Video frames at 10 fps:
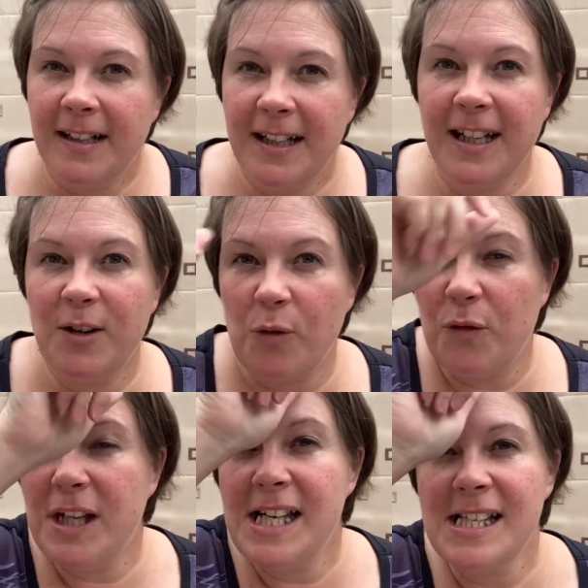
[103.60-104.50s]
you know,
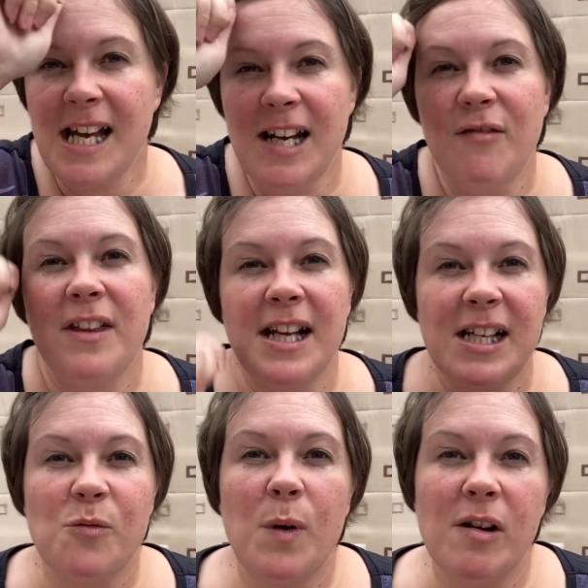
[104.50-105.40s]
these kind of
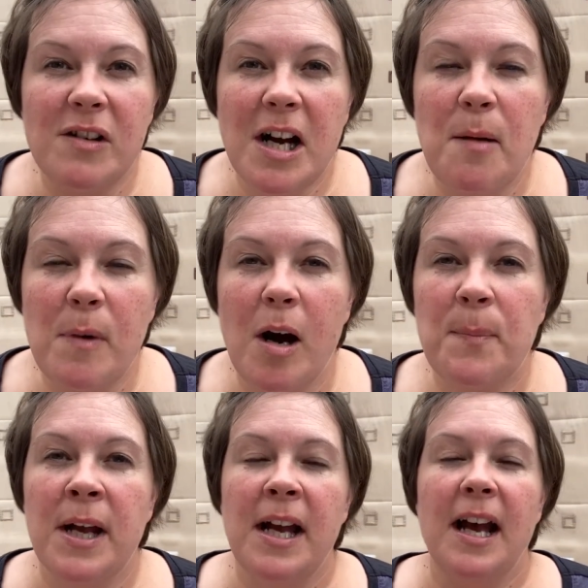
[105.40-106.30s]
things will come up.
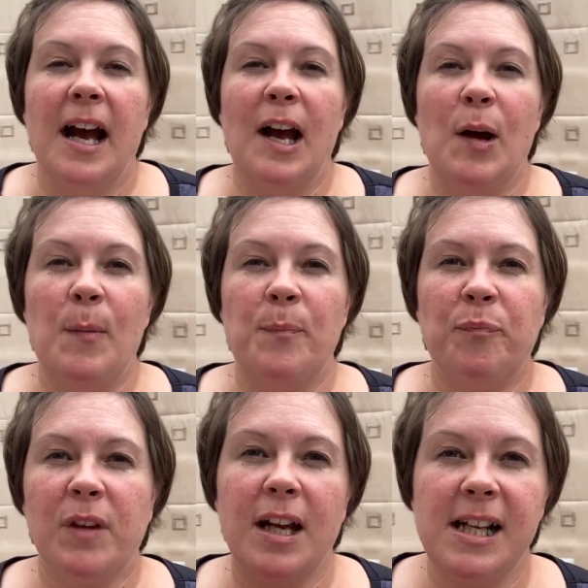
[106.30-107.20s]

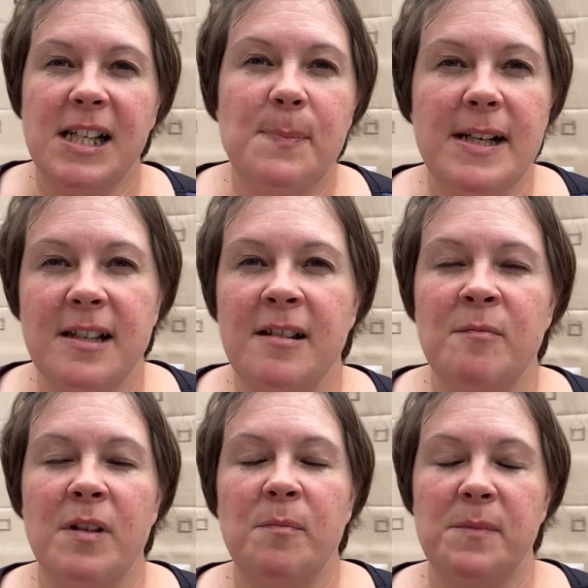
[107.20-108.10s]
I'm expecting
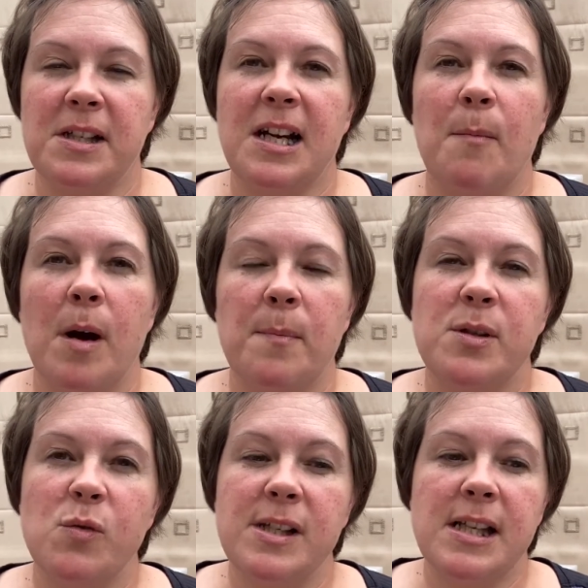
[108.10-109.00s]
them to come up.
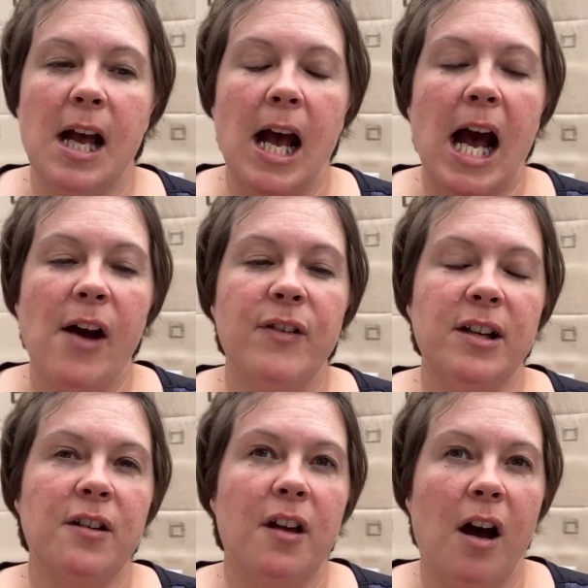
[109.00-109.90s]
So it's
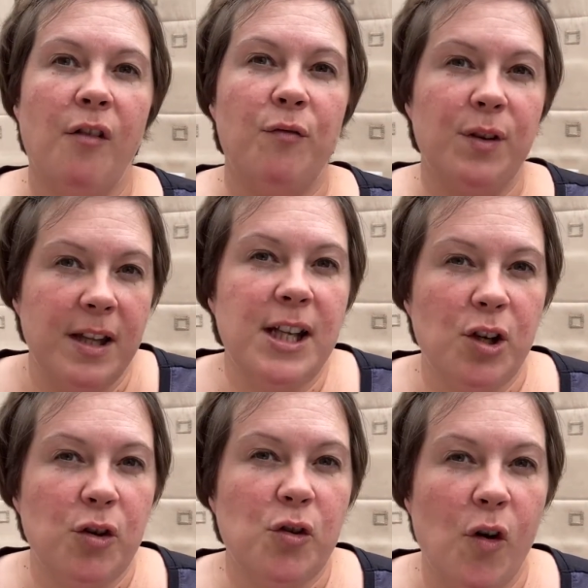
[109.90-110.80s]
having a really
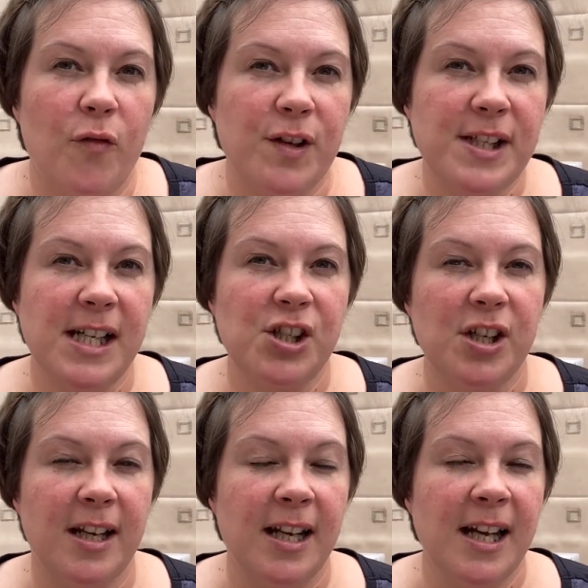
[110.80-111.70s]
good
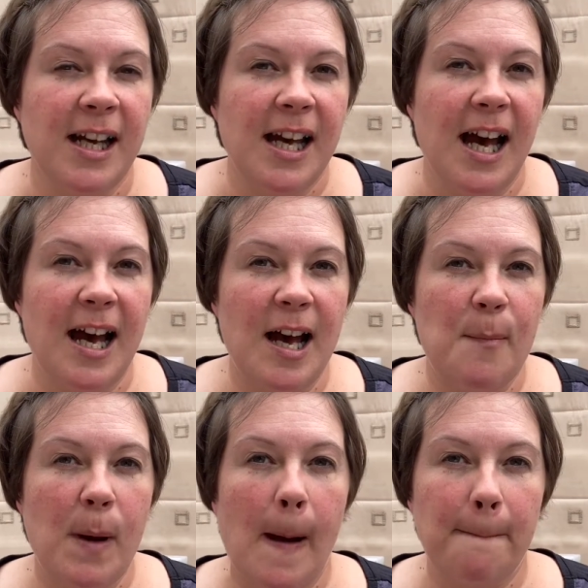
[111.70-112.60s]
conversation
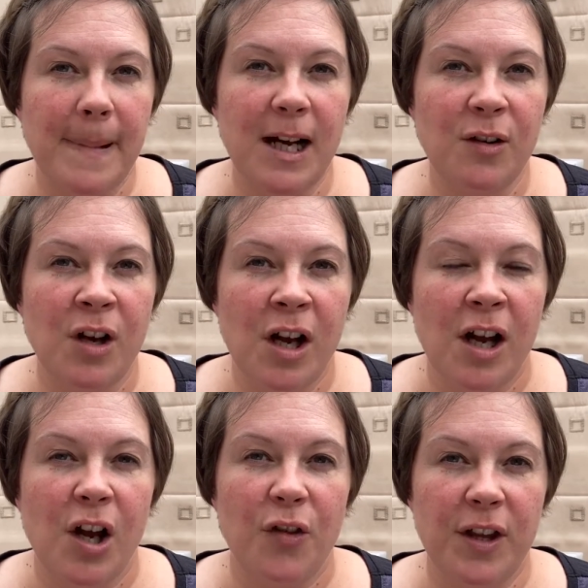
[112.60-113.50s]
about
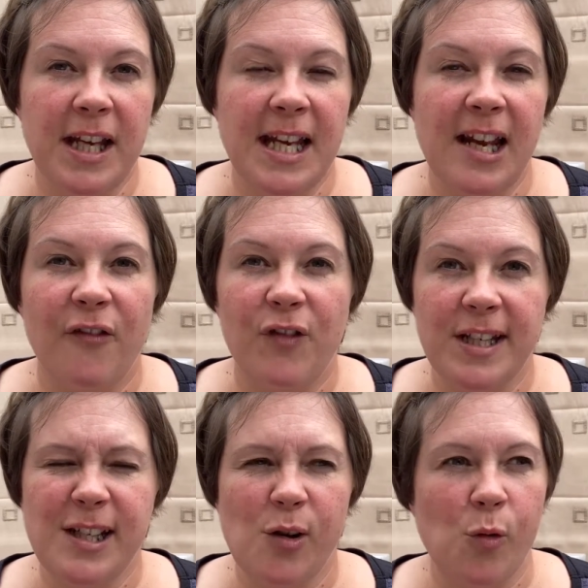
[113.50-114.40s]
the
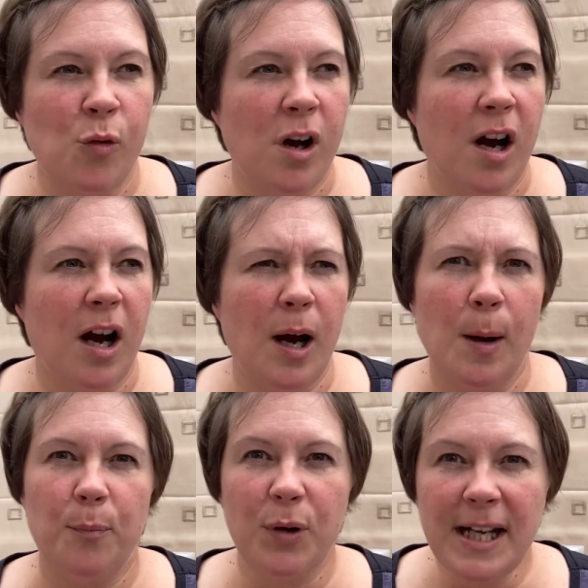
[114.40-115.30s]
video,
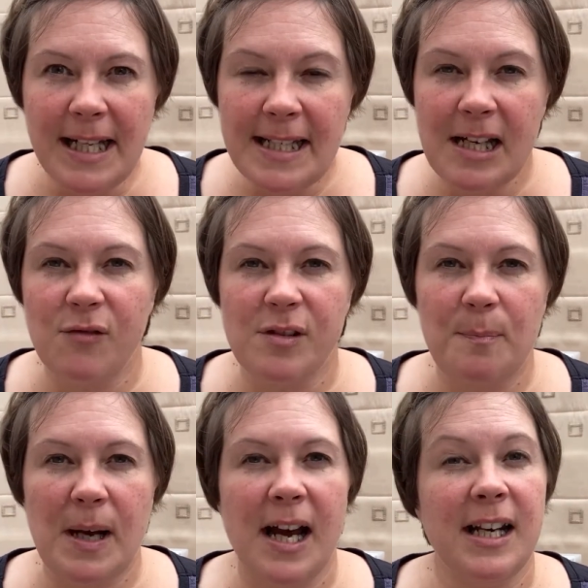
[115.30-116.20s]
breaking down some
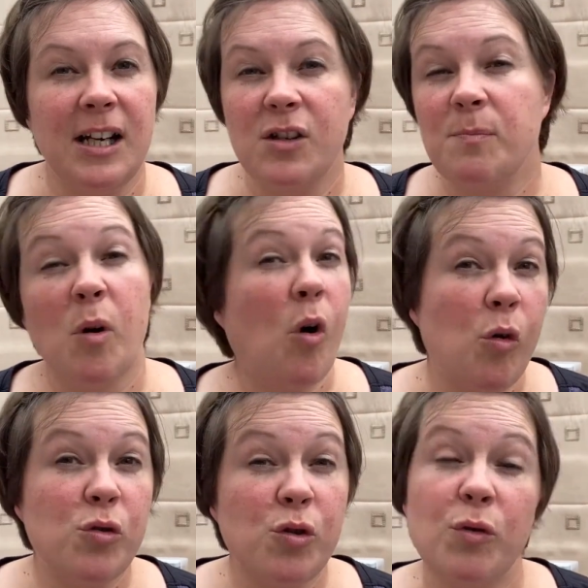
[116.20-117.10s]
barriers, but
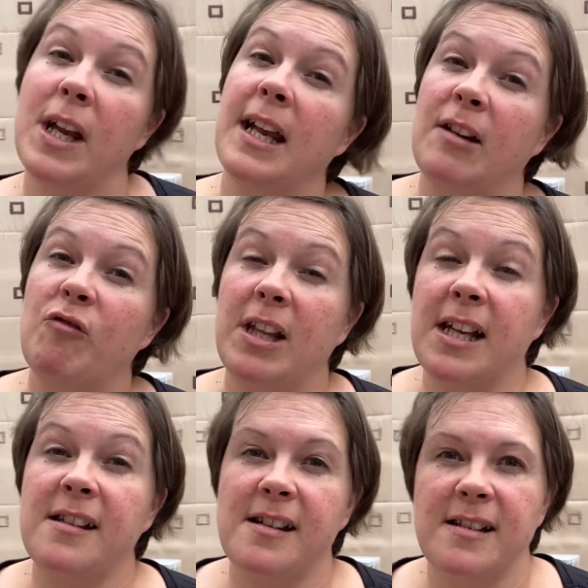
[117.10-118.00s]
also getting really
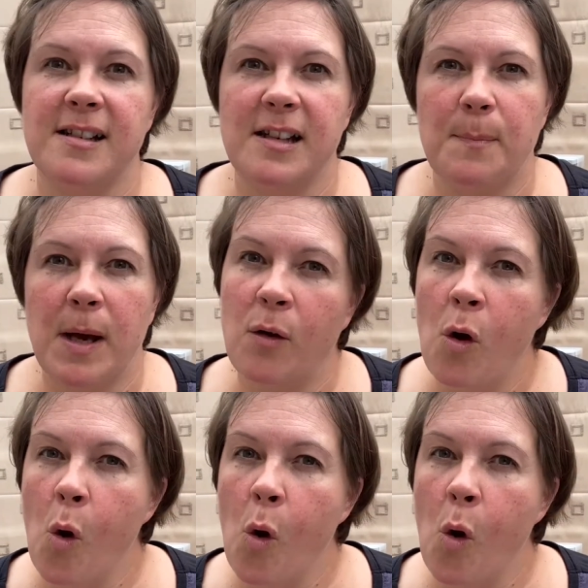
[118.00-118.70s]
excited about